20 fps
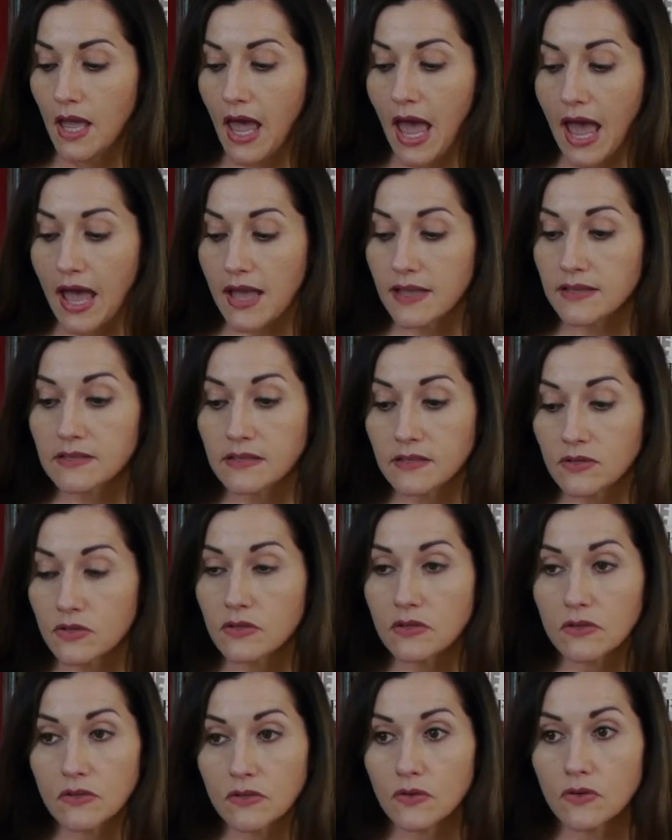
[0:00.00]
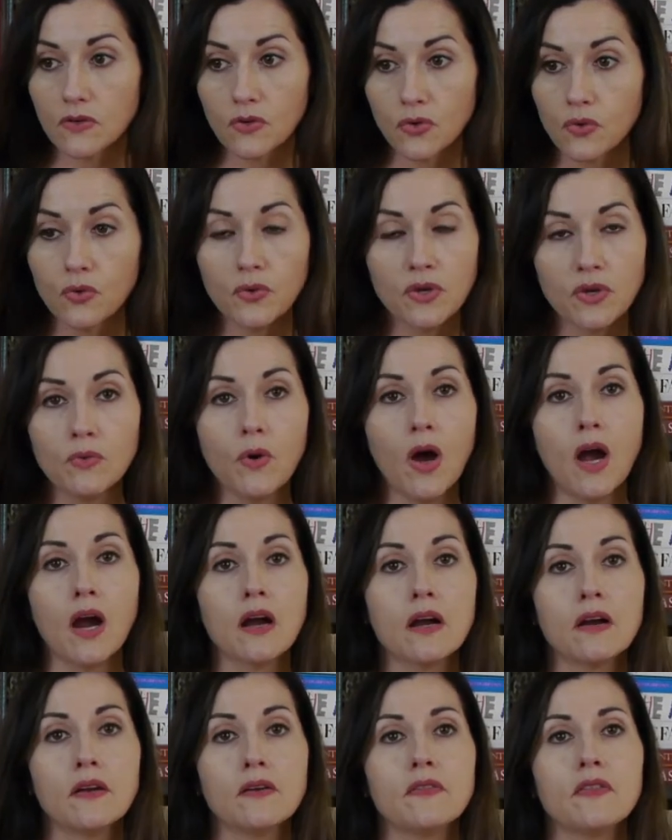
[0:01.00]
as who you
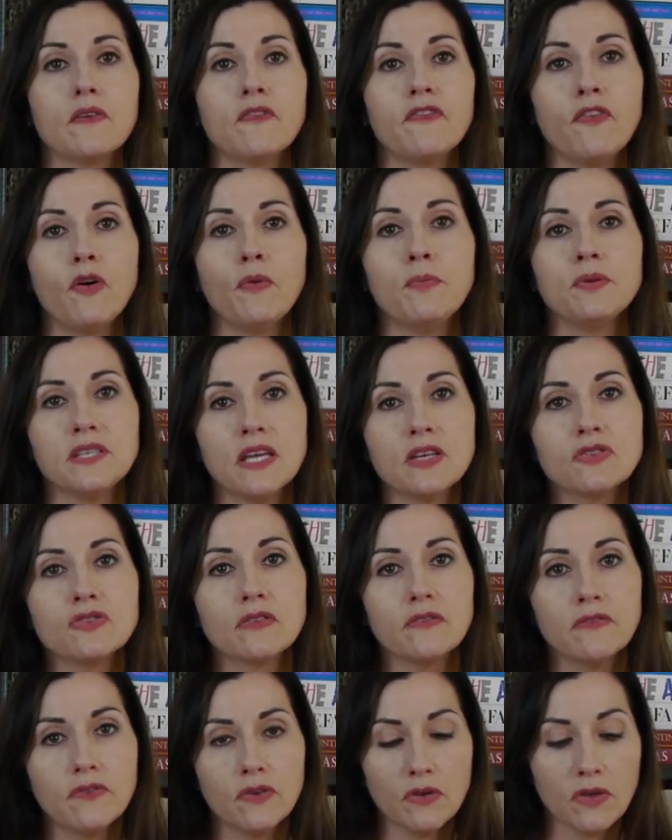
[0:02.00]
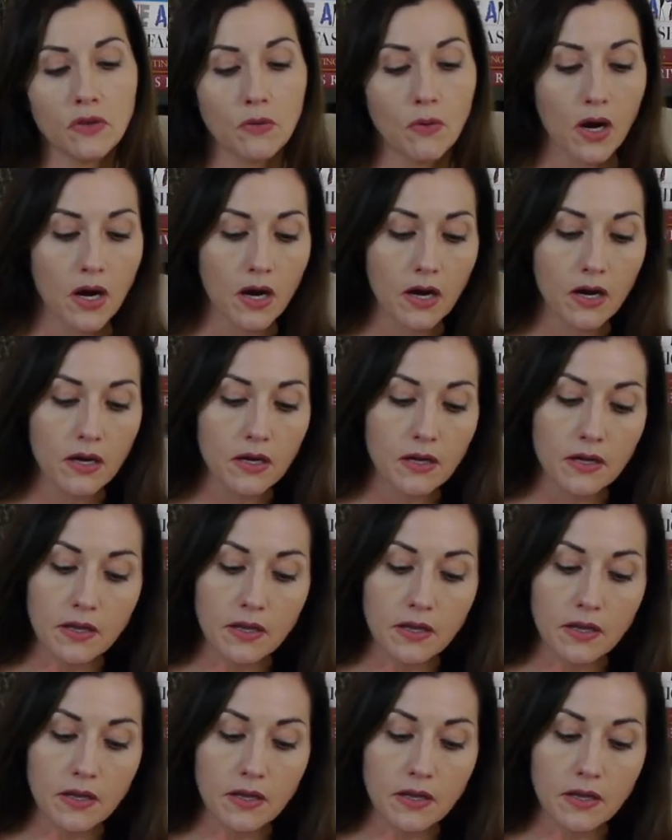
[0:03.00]
are, the full potential of who you are,